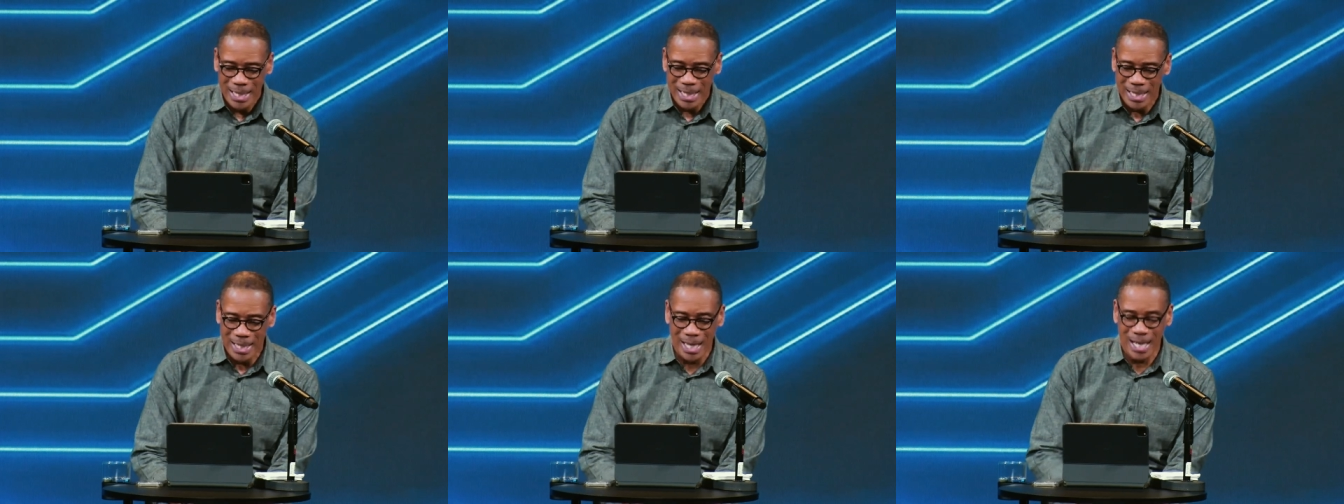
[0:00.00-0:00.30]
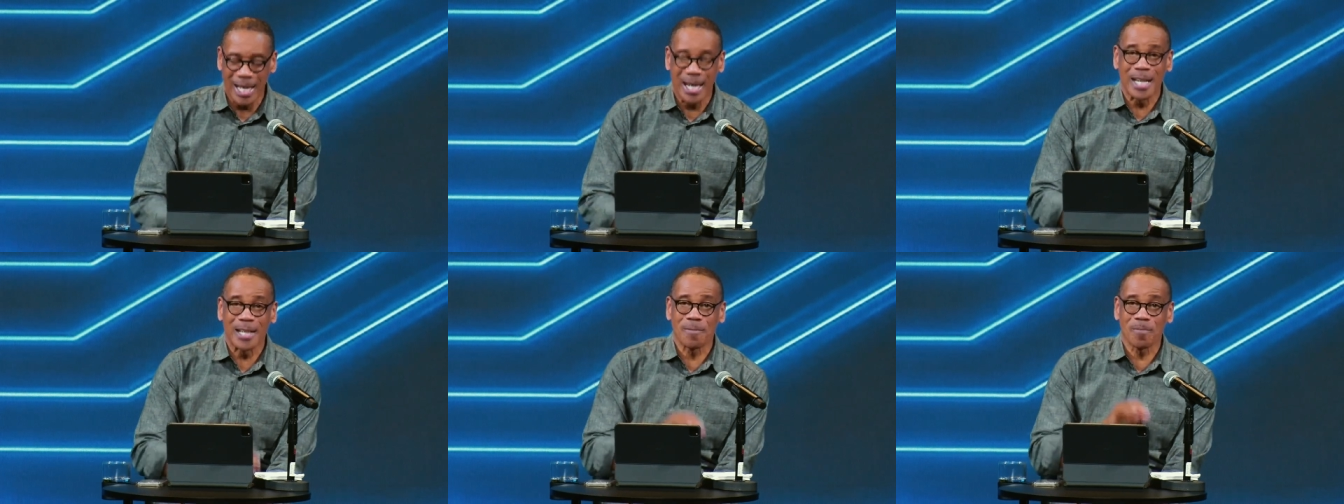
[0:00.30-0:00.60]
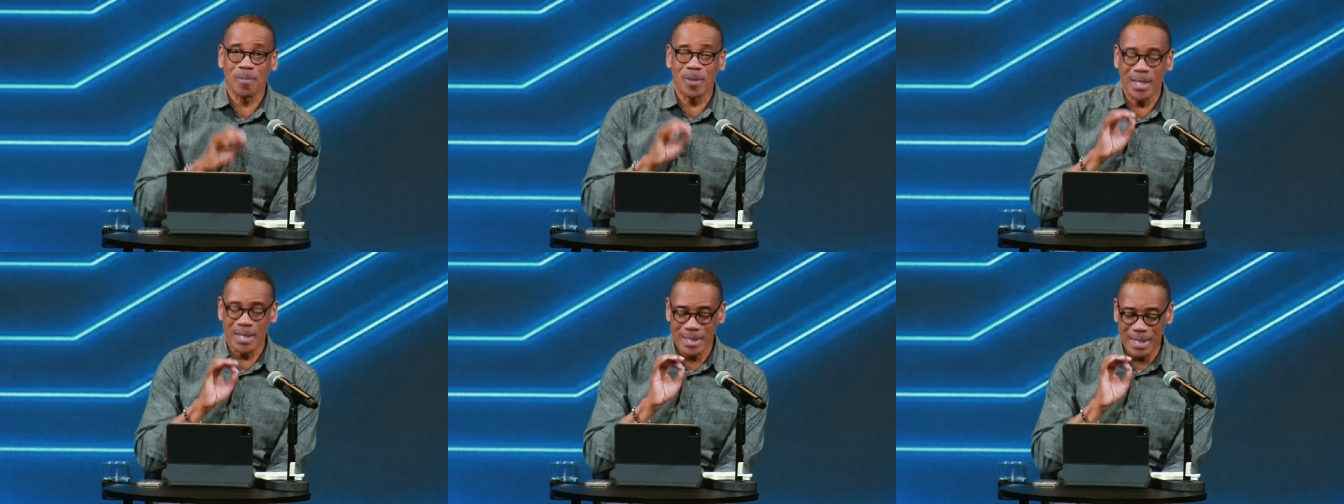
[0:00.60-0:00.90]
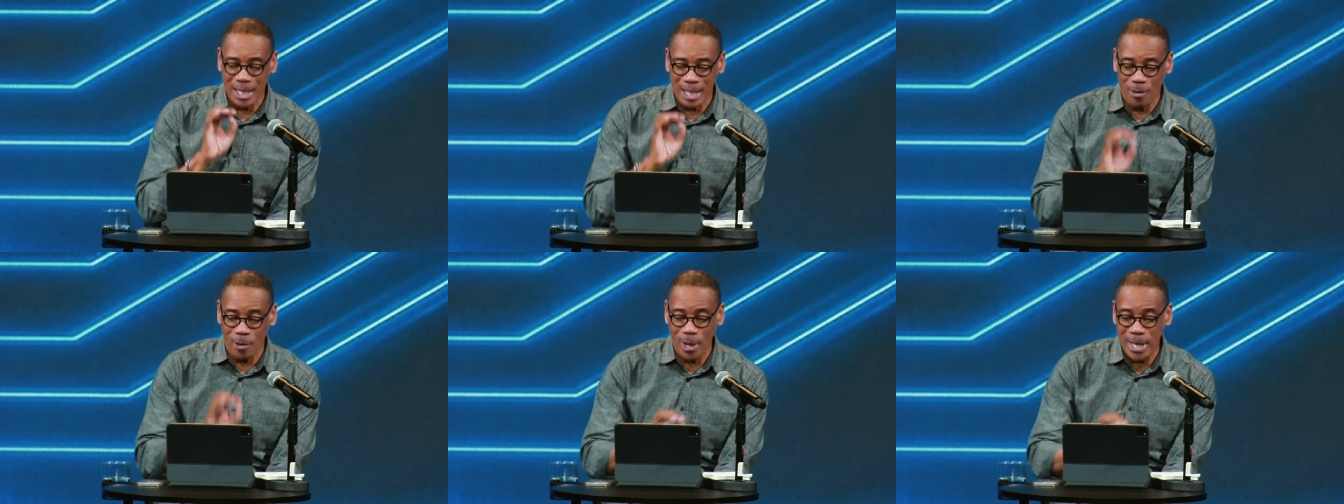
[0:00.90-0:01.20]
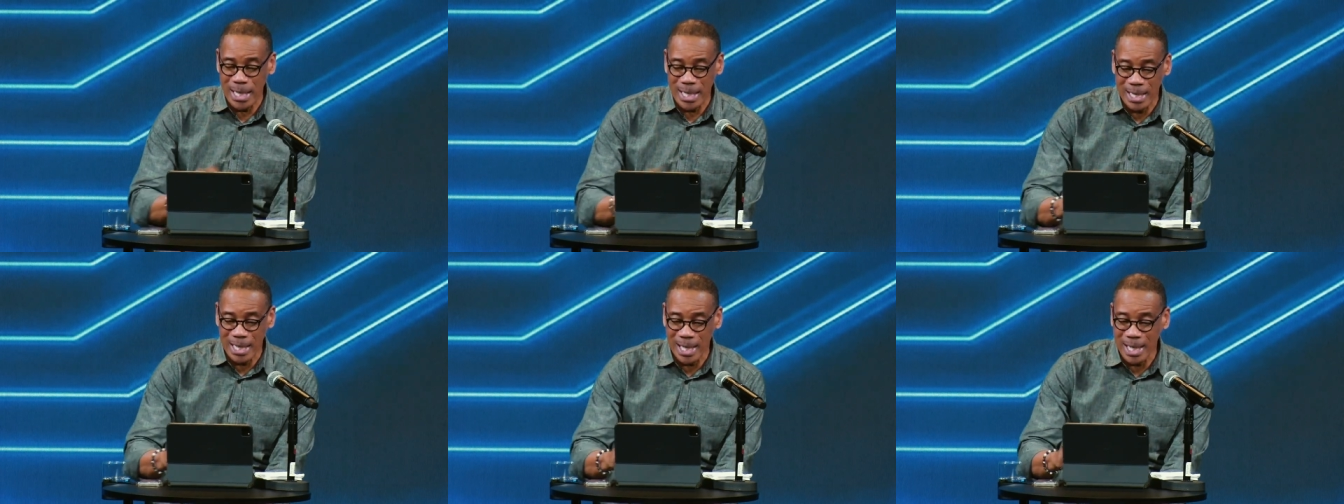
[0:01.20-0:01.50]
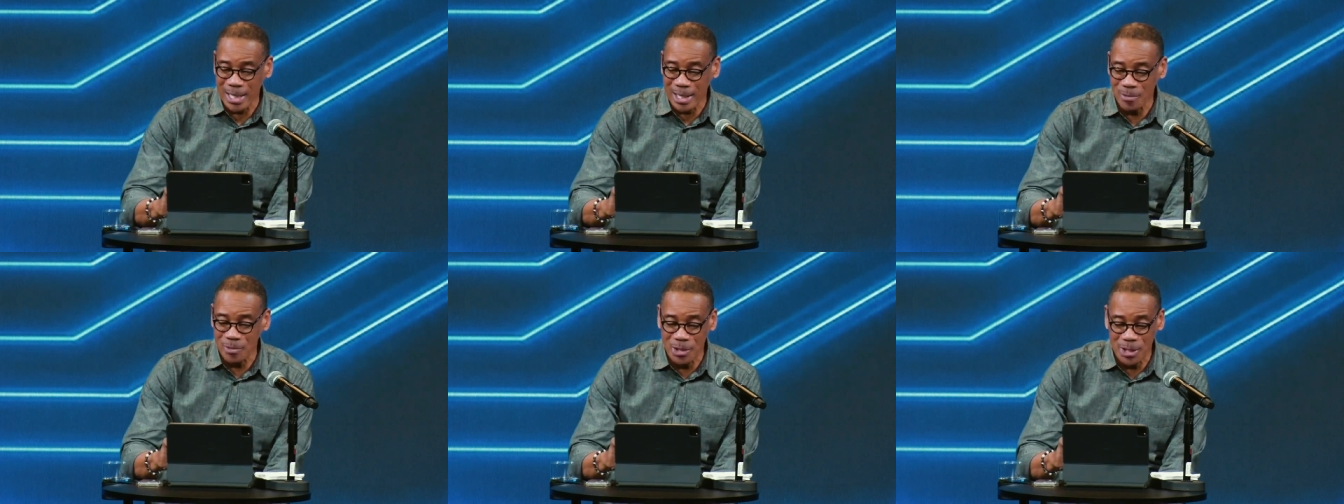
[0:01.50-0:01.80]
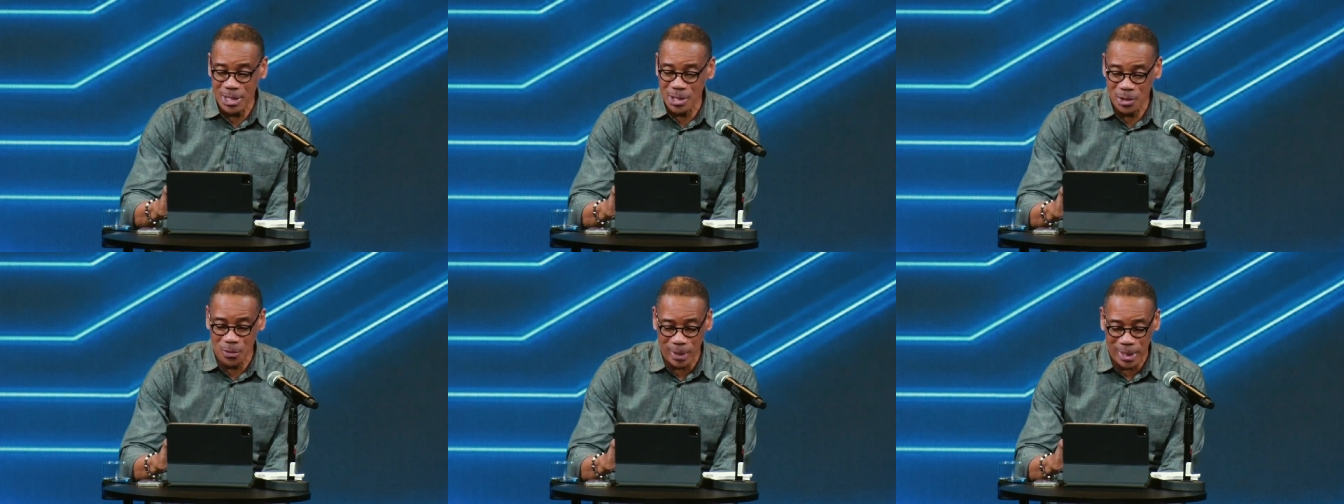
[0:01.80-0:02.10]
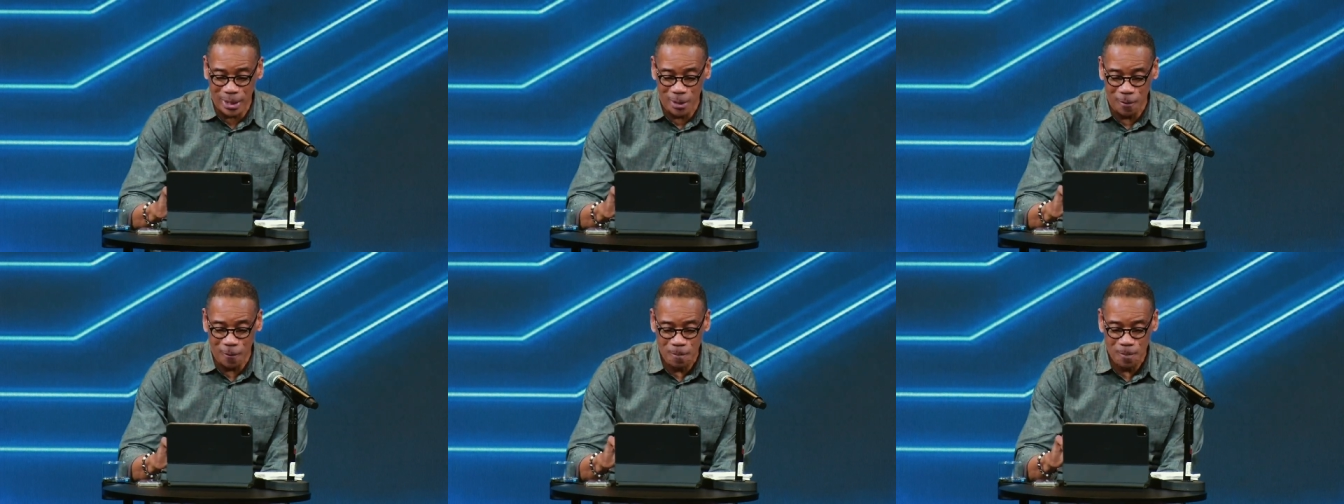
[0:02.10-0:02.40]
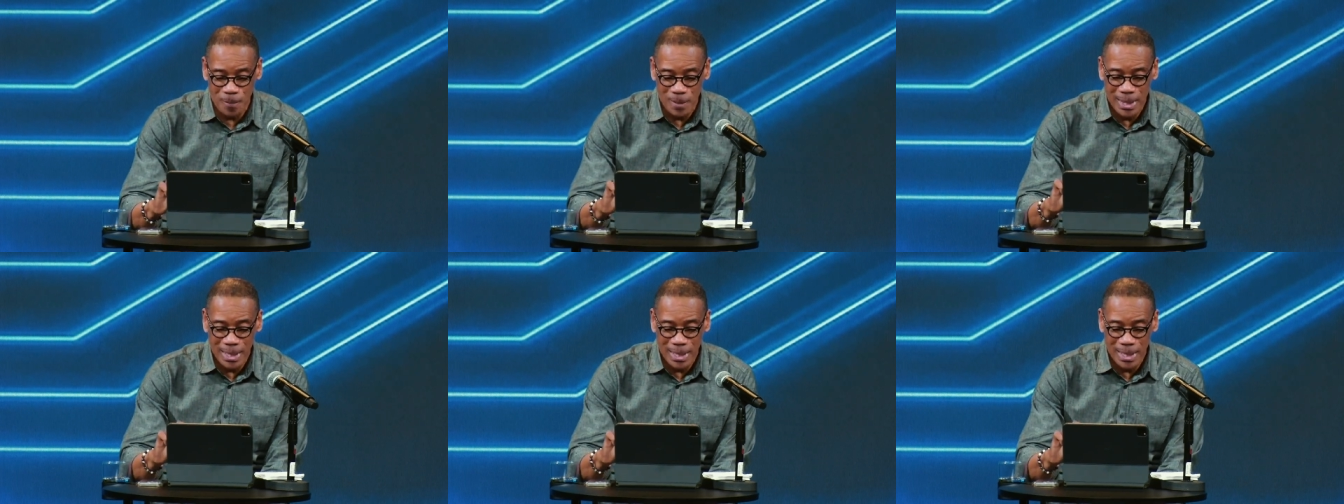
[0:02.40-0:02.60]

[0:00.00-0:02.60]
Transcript: God is the great God of Jezreel,